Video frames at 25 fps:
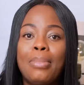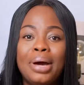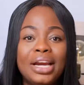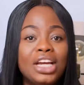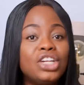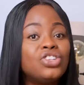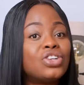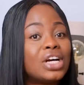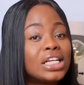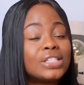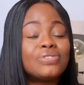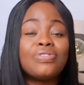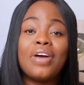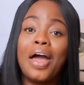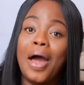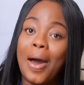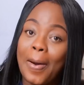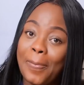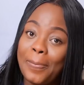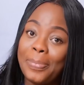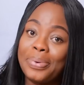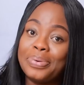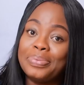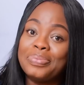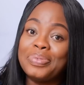money transfer
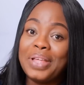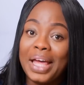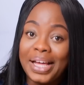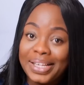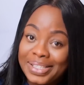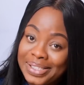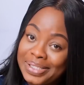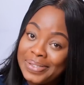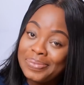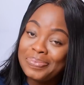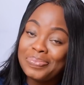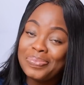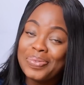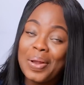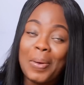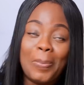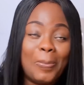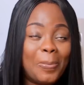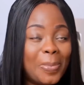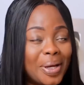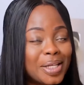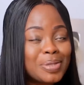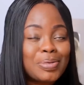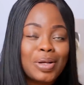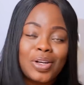app. Yes, the
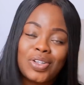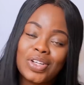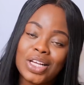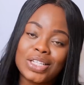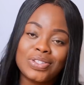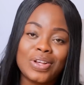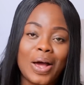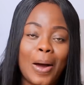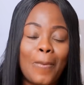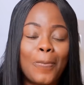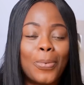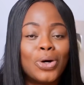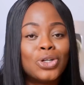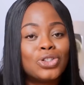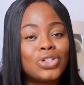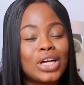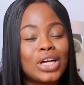best money transfer app on